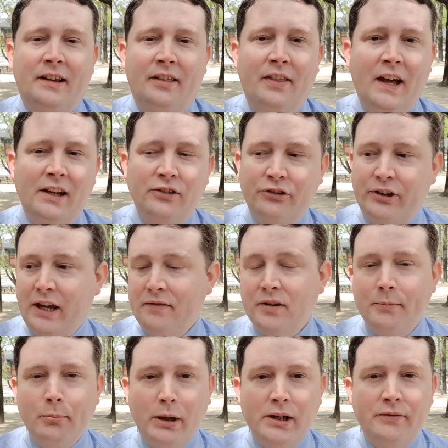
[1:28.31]
that
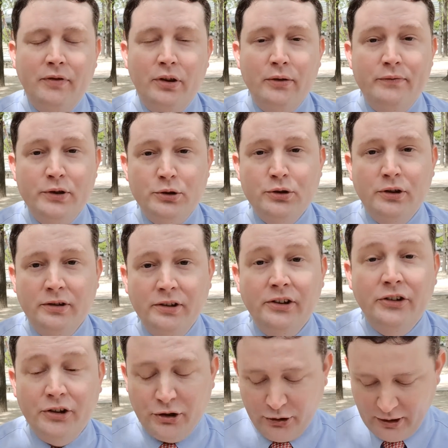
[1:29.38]
saving money for the future
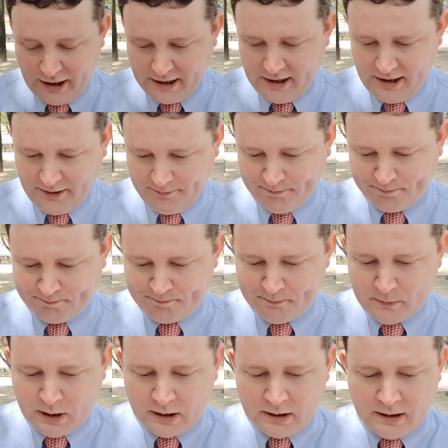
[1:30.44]
is a good idea.
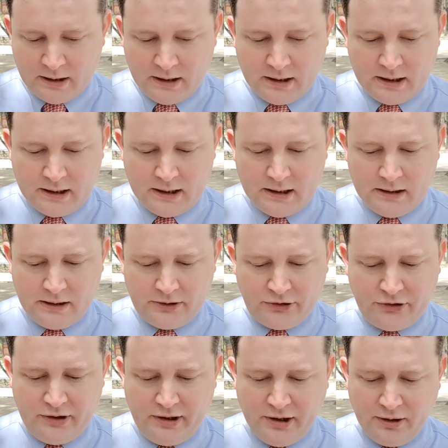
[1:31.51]
Let's
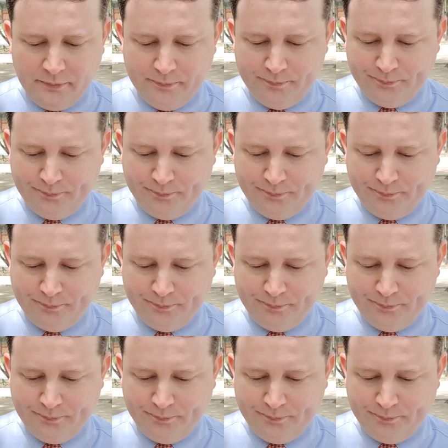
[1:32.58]
see here.